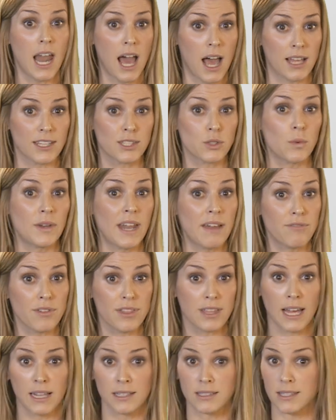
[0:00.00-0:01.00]
last when
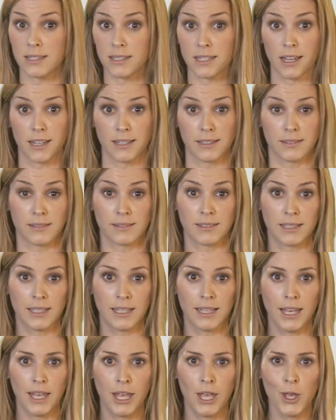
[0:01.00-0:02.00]
everything else is done.
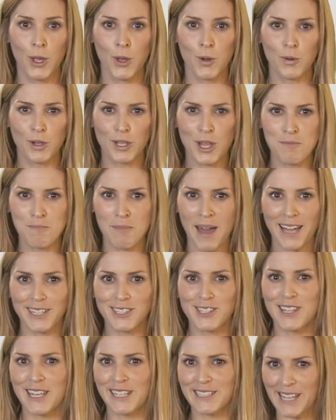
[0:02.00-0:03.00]
We'll come back
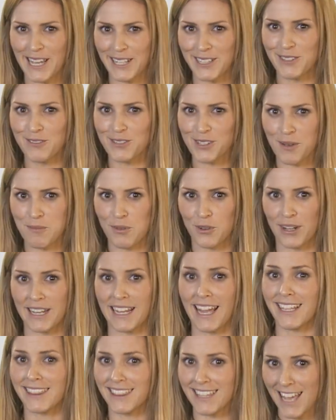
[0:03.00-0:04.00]
to the executive summary
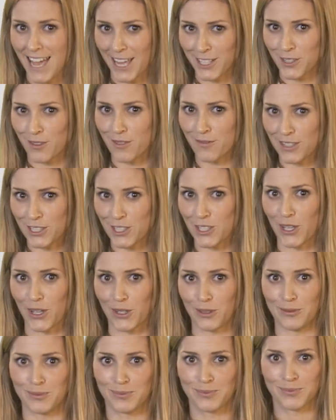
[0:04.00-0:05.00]
at the end of the
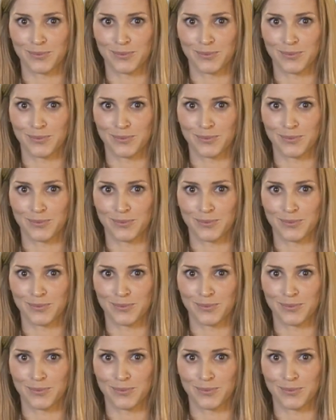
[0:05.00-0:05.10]
video.